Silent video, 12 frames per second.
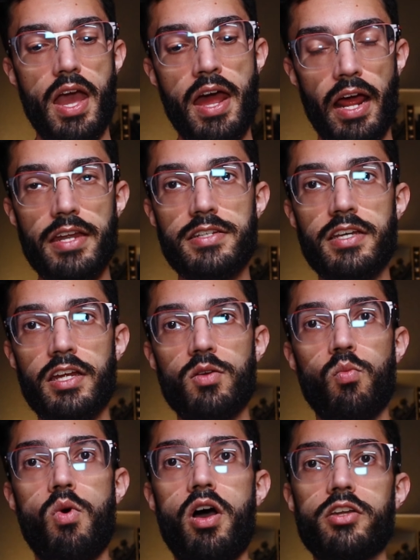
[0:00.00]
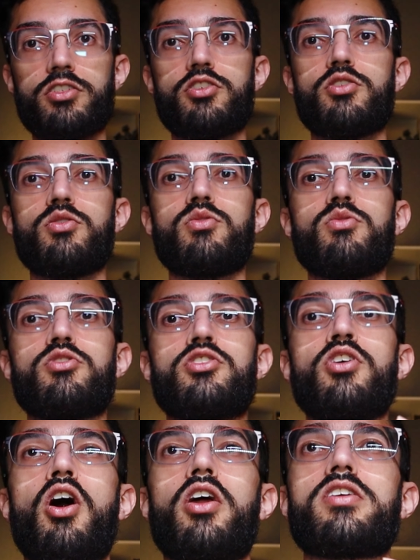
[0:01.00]
and I didn't want to
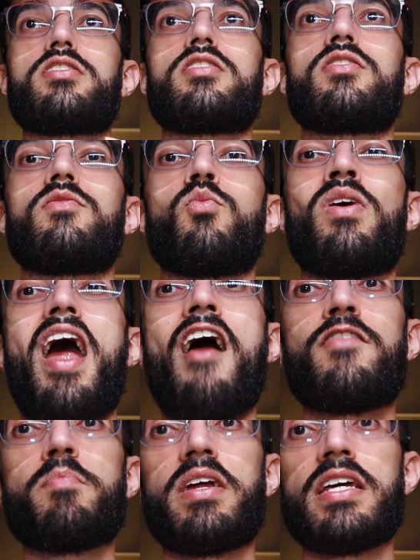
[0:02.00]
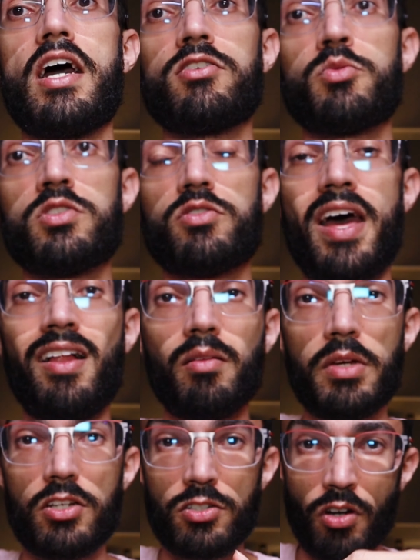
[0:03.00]
start where everybody else was
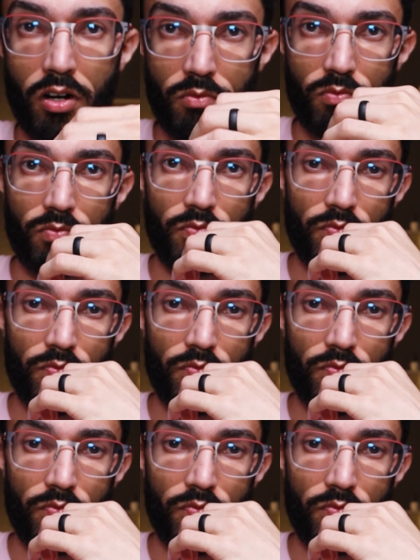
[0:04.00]
telling me to start,